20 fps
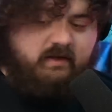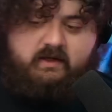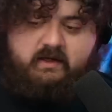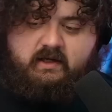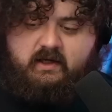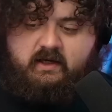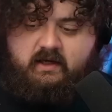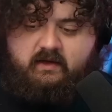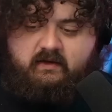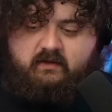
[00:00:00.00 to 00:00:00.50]
like
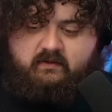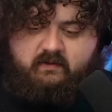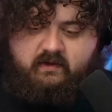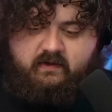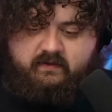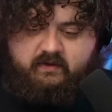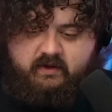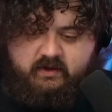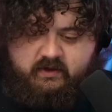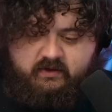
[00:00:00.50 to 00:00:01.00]

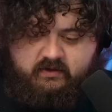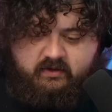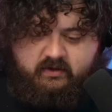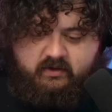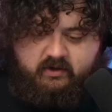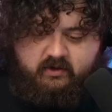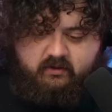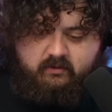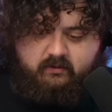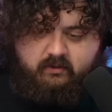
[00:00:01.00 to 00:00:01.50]

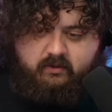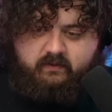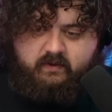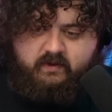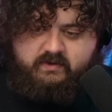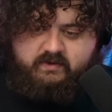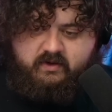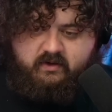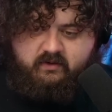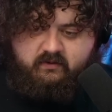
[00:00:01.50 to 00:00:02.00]
Guitar Hero ruined
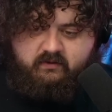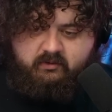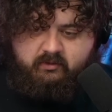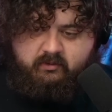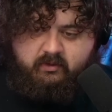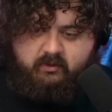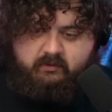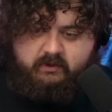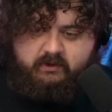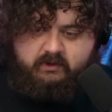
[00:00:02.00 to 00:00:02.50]
that song for
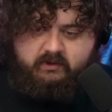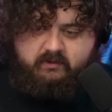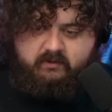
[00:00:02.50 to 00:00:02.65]
me maybe.